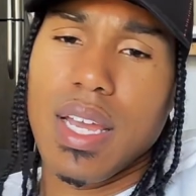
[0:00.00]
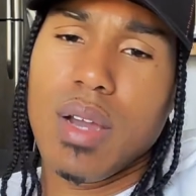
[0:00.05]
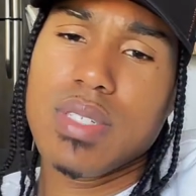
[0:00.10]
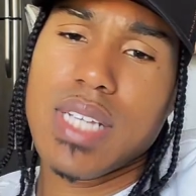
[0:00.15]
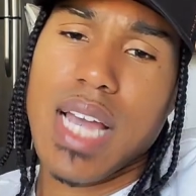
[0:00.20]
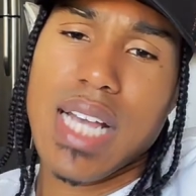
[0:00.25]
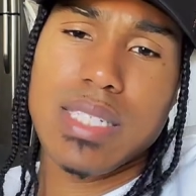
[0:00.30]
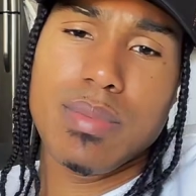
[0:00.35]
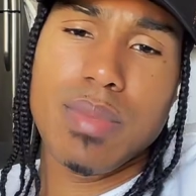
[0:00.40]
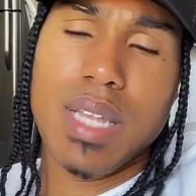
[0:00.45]

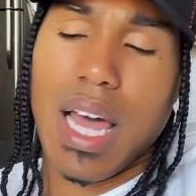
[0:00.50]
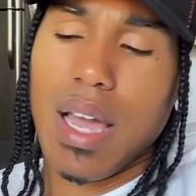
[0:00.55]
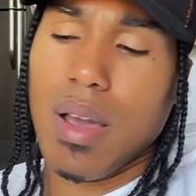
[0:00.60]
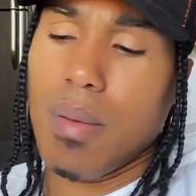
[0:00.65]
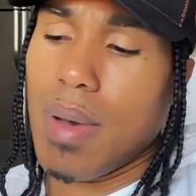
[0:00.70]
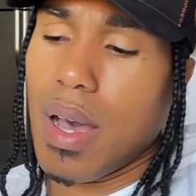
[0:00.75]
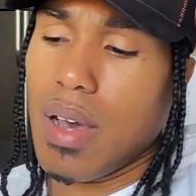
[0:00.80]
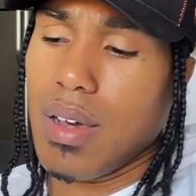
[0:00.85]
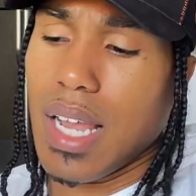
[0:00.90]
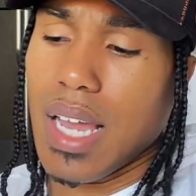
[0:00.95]
And so somebody
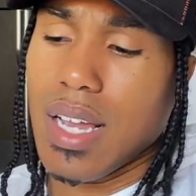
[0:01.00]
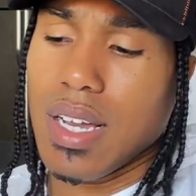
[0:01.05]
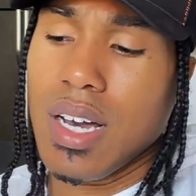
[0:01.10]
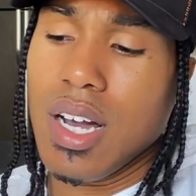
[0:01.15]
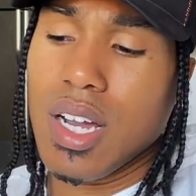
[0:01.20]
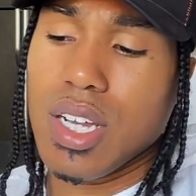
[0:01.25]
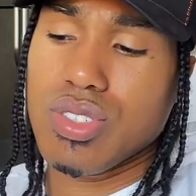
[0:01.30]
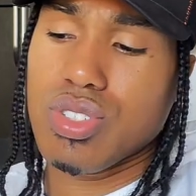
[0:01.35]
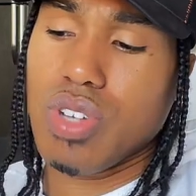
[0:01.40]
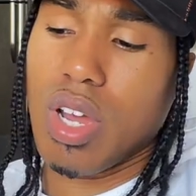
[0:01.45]
in here was asking me
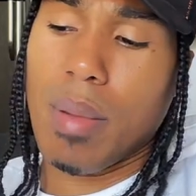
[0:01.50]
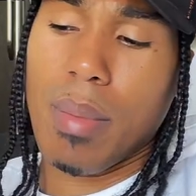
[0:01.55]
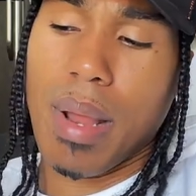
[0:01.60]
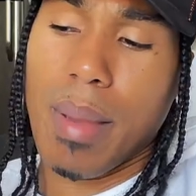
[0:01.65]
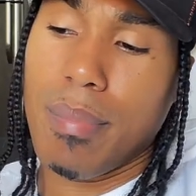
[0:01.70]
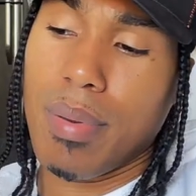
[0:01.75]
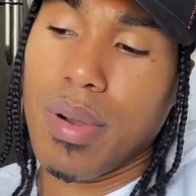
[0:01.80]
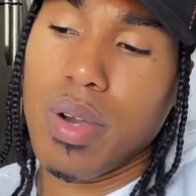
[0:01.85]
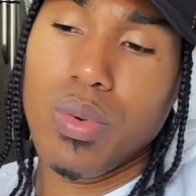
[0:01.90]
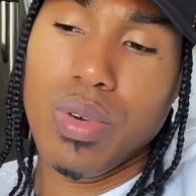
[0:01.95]
like about
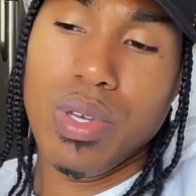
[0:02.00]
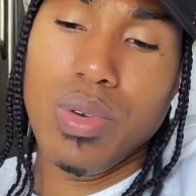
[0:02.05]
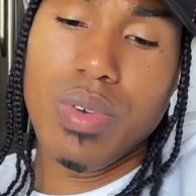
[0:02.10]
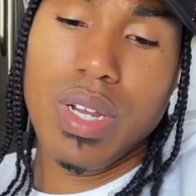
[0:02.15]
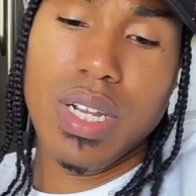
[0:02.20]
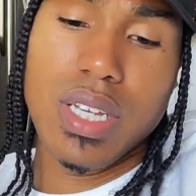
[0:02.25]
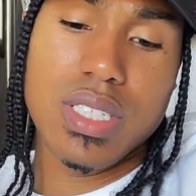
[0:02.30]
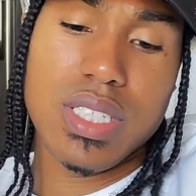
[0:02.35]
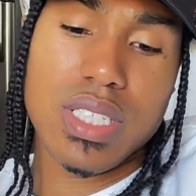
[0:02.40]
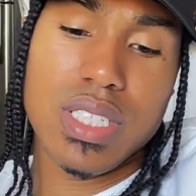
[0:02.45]
like gun control.
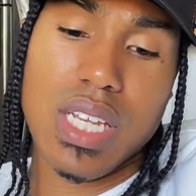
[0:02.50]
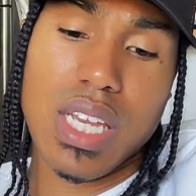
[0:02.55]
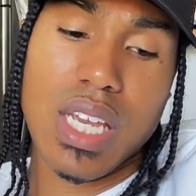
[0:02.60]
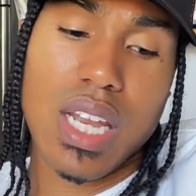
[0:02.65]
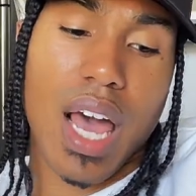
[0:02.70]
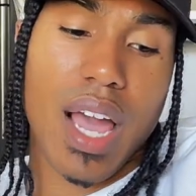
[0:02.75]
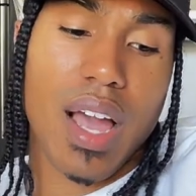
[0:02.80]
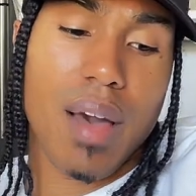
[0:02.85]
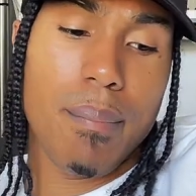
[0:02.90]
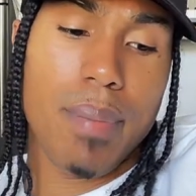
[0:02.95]
And I'm like, bro,
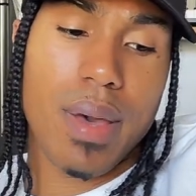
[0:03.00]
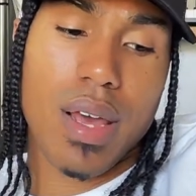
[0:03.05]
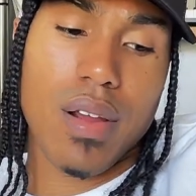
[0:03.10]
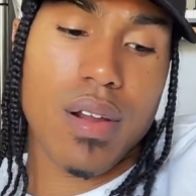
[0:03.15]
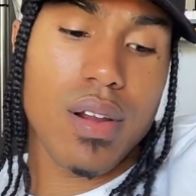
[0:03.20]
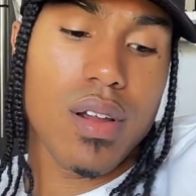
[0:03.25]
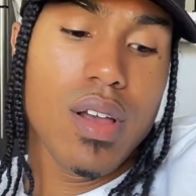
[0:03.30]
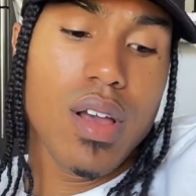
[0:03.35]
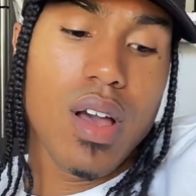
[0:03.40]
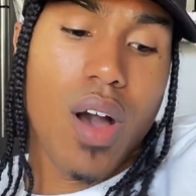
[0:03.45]
we really just
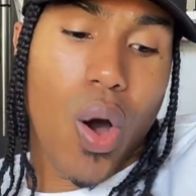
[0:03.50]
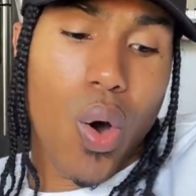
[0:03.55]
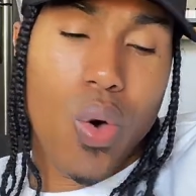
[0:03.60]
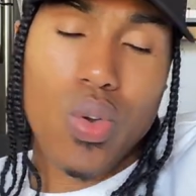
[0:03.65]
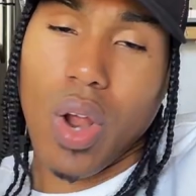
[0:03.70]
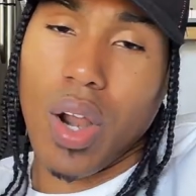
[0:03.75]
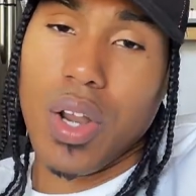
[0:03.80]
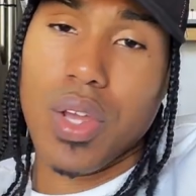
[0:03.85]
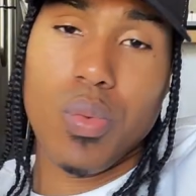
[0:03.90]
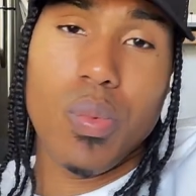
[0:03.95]
need like a
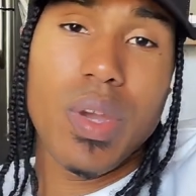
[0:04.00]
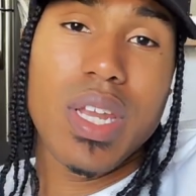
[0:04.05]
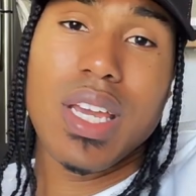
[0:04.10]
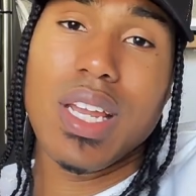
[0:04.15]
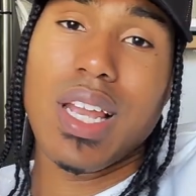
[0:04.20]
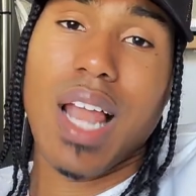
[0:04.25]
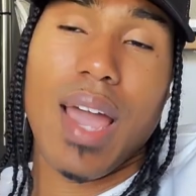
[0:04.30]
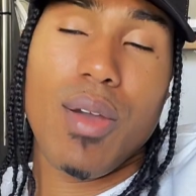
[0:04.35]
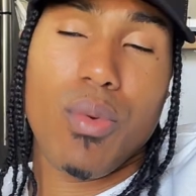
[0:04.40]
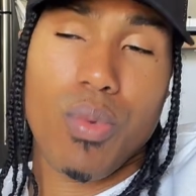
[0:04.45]
better
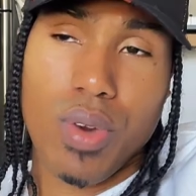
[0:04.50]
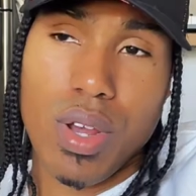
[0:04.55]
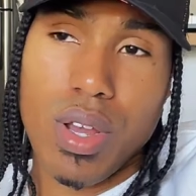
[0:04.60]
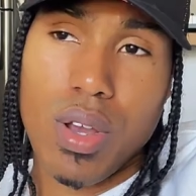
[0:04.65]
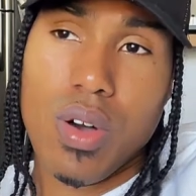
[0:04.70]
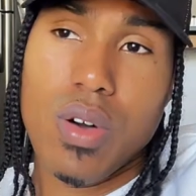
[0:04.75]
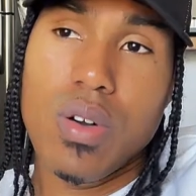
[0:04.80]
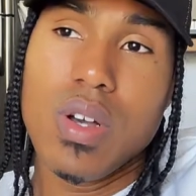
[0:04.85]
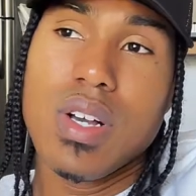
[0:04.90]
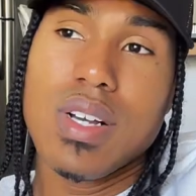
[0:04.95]
hold on it.
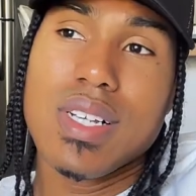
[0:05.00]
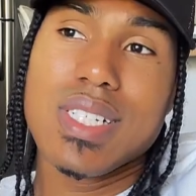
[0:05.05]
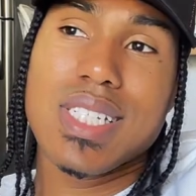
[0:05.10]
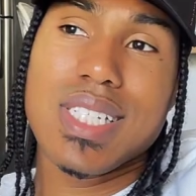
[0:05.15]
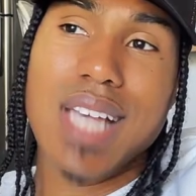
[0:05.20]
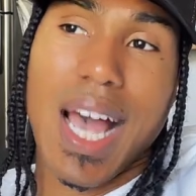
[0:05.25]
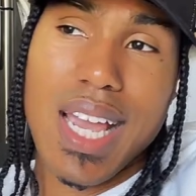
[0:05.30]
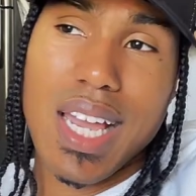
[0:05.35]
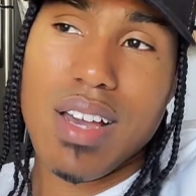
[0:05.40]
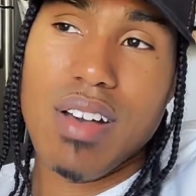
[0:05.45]
We need like
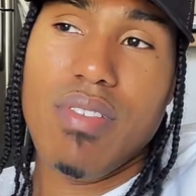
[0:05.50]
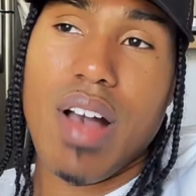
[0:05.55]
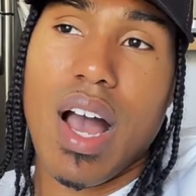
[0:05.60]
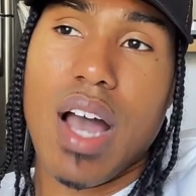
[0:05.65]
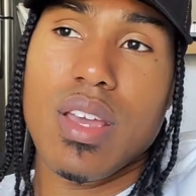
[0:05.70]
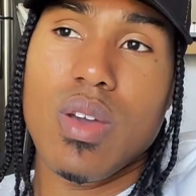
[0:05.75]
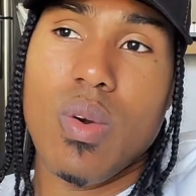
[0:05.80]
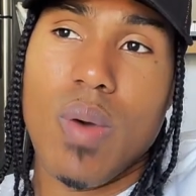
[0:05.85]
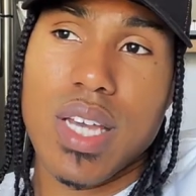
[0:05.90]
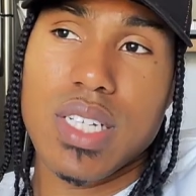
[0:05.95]
real
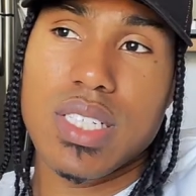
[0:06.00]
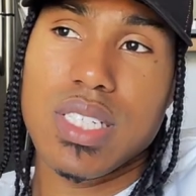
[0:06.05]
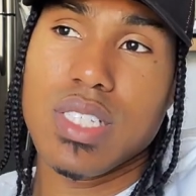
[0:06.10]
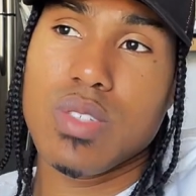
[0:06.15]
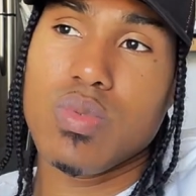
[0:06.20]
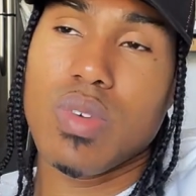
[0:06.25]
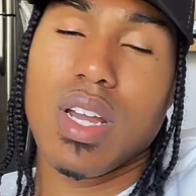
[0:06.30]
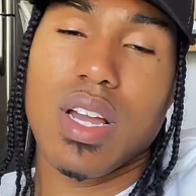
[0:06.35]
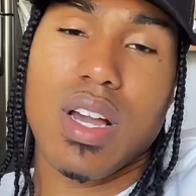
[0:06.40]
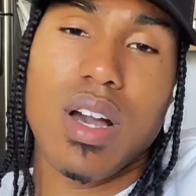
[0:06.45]
psych
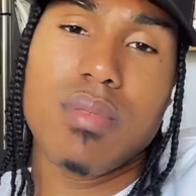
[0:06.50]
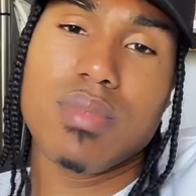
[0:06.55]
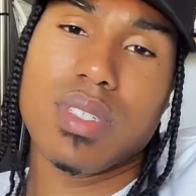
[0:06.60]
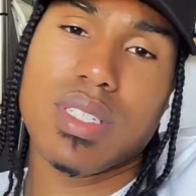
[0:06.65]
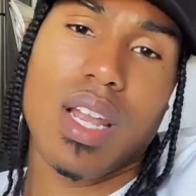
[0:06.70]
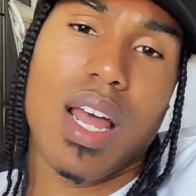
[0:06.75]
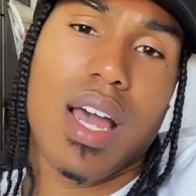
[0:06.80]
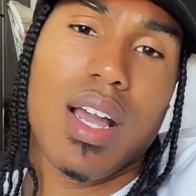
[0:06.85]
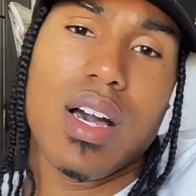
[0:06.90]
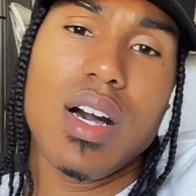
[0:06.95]

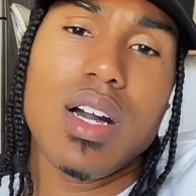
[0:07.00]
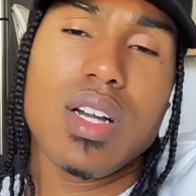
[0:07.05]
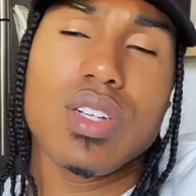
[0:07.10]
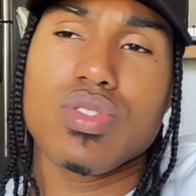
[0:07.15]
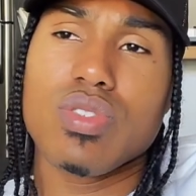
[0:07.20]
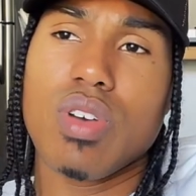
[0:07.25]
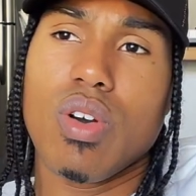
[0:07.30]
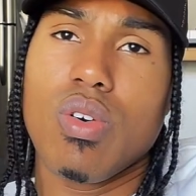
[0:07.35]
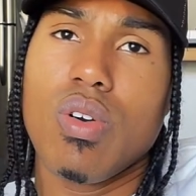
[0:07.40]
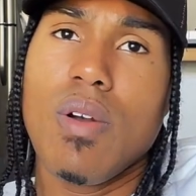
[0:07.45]
evaluations when it
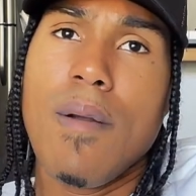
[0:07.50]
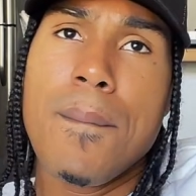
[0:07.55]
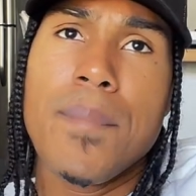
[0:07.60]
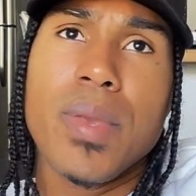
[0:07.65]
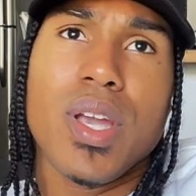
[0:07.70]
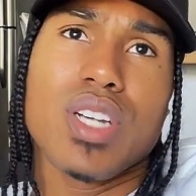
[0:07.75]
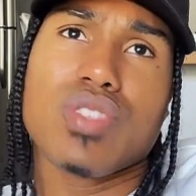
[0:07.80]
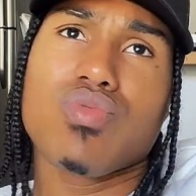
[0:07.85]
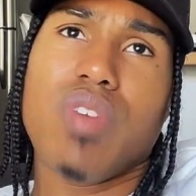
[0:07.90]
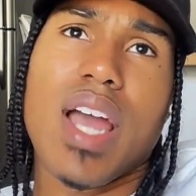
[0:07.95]
comes to like
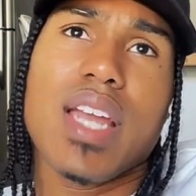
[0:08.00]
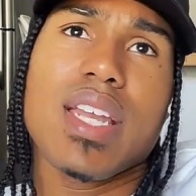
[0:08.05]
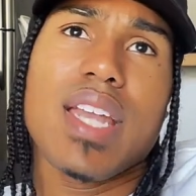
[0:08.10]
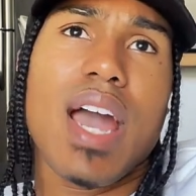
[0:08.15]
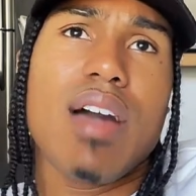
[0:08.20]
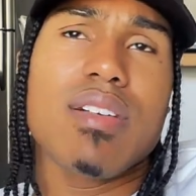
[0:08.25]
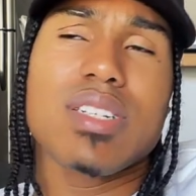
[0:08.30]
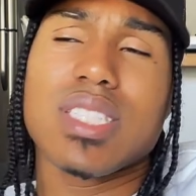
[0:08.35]
gun control.